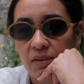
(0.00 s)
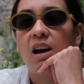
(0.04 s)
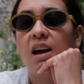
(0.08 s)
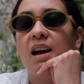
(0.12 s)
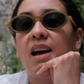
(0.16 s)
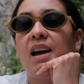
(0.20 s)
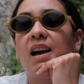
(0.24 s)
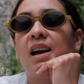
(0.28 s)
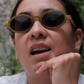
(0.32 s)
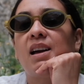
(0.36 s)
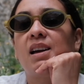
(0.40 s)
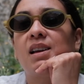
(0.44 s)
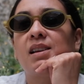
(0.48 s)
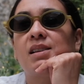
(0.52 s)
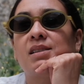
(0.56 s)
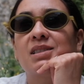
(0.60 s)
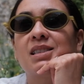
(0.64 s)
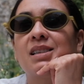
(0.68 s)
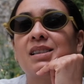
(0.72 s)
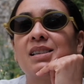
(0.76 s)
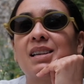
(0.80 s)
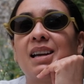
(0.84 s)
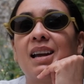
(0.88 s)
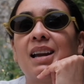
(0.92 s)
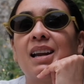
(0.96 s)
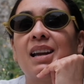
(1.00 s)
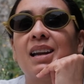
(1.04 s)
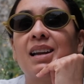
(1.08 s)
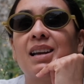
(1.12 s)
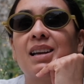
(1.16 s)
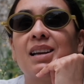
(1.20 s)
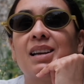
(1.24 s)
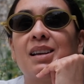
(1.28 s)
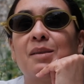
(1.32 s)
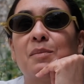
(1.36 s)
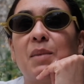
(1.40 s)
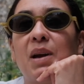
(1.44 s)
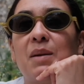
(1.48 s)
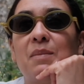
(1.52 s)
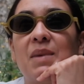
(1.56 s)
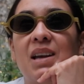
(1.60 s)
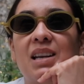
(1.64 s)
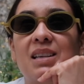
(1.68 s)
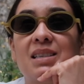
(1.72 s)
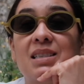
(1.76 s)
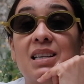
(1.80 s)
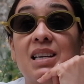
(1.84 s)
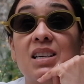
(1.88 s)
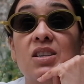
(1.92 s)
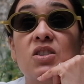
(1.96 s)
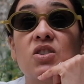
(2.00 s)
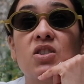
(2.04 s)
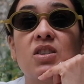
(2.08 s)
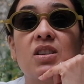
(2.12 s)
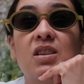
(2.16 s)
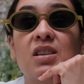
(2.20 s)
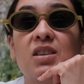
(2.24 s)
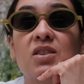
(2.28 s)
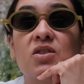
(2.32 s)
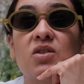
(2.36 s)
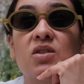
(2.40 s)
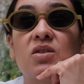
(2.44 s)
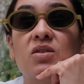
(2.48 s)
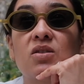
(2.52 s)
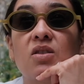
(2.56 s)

And today in my meditation, it just